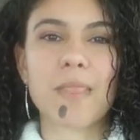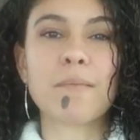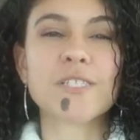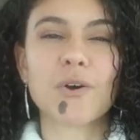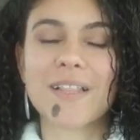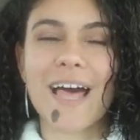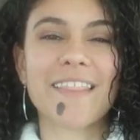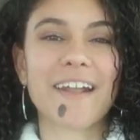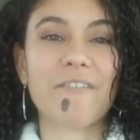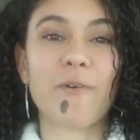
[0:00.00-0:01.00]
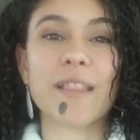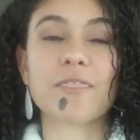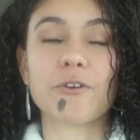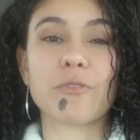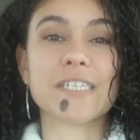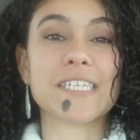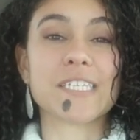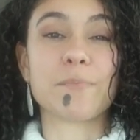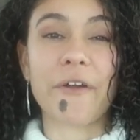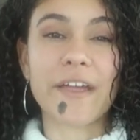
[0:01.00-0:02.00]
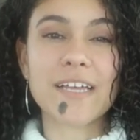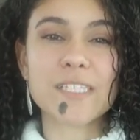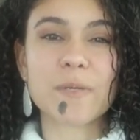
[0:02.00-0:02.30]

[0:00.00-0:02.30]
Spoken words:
I'm so glad that I went through this experience